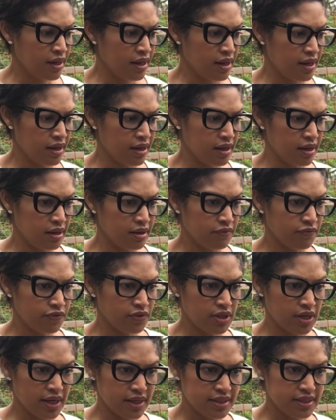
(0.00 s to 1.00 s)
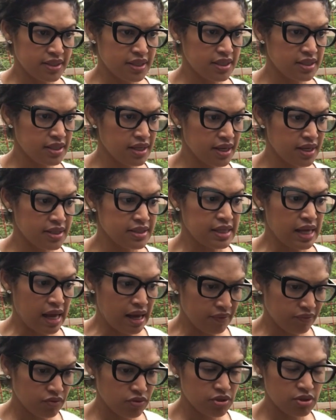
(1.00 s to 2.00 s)
and for the next 10 days
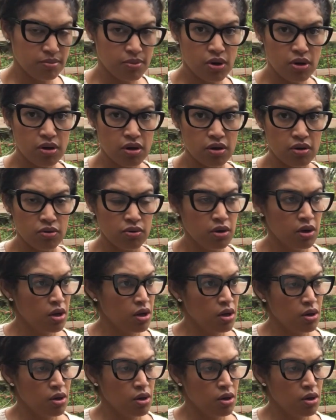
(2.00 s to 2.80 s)
after tomorrow,